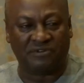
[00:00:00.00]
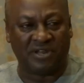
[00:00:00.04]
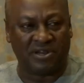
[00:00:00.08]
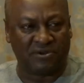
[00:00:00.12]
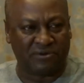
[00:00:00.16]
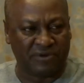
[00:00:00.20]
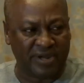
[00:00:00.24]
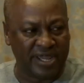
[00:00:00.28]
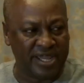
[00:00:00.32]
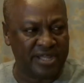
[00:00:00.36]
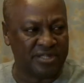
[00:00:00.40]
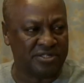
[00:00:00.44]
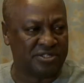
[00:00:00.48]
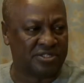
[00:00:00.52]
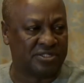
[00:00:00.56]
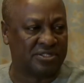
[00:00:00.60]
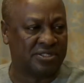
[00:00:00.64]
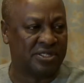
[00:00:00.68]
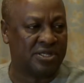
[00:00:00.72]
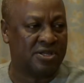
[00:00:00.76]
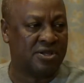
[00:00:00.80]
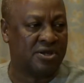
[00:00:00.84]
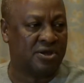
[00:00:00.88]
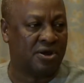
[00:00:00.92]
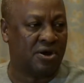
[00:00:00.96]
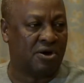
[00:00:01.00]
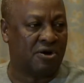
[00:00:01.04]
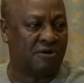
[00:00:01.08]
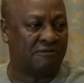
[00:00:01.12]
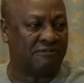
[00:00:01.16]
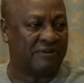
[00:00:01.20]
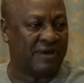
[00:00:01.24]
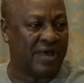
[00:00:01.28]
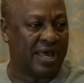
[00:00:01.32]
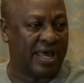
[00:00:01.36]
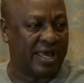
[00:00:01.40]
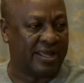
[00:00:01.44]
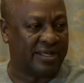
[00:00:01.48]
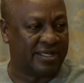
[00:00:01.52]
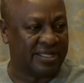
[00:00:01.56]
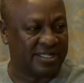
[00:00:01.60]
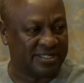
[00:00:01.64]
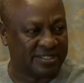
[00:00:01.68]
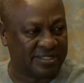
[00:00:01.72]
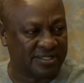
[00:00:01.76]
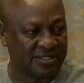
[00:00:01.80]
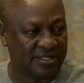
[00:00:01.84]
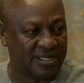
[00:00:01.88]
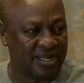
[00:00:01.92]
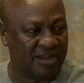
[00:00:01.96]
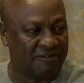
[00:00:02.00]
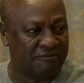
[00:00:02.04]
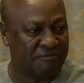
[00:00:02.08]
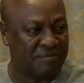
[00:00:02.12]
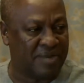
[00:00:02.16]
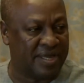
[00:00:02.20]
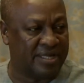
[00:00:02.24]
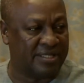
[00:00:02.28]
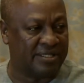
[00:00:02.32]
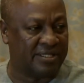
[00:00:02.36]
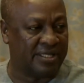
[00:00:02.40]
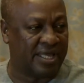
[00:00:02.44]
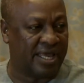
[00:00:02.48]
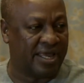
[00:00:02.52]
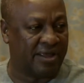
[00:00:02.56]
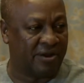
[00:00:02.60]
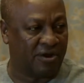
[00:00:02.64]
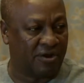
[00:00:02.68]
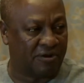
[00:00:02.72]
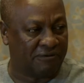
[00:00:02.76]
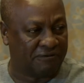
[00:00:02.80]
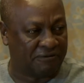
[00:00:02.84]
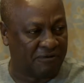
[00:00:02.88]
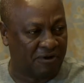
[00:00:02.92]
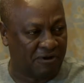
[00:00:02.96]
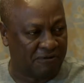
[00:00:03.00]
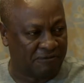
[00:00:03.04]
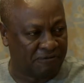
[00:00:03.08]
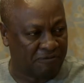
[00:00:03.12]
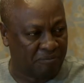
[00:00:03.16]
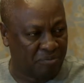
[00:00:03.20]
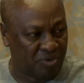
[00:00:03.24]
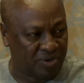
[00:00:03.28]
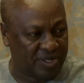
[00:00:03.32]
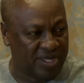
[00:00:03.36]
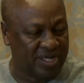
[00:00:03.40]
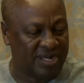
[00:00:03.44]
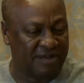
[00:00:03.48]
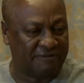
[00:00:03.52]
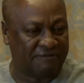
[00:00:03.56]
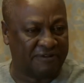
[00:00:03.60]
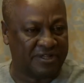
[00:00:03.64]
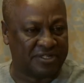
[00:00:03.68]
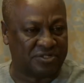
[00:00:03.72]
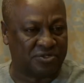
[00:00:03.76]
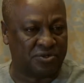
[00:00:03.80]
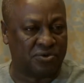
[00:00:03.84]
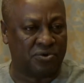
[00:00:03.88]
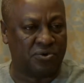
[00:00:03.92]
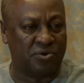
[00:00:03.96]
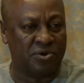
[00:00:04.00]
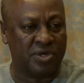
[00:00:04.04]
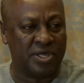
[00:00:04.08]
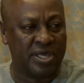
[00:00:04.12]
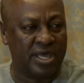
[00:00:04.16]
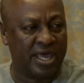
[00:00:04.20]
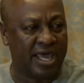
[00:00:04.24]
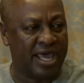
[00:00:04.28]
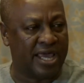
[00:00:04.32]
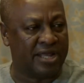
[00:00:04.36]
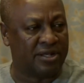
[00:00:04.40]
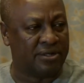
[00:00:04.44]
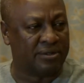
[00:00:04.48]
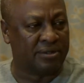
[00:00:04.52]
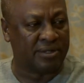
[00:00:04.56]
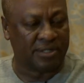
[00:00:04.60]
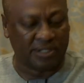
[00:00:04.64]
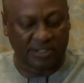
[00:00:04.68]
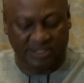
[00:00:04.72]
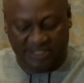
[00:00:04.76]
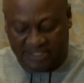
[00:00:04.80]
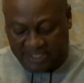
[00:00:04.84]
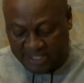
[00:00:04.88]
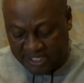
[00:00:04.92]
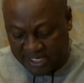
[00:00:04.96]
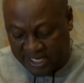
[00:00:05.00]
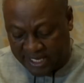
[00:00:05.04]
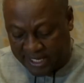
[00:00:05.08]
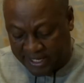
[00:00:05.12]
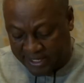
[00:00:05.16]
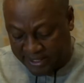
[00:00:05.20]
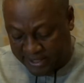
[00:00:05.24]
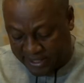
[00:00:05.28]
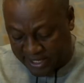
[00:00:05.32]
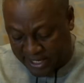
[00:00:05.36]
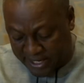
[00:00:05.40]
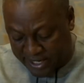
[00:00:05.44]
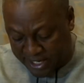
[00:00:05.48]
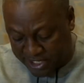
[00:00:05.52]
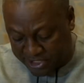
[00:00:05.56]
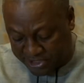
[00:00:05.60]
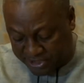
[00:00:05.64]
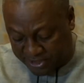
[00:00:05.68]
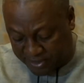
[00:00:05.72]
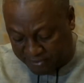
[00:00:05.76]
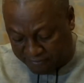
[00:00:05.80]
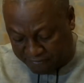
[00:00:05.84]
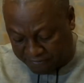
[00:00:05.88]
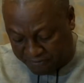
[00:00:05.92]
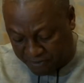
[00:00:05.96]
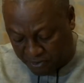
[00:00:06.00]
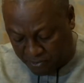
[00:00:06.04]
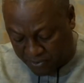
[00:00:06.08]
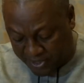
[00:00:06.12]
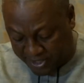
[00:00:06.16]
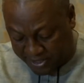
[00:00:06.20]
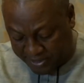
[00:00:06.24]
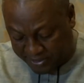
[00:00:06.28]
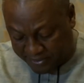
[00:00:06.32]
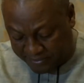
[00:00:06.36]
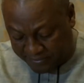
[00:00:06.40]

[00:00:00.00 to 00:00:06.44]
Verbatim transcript: the reins of uh, this government uh, of, of Burkina Faso and steer the nation forward.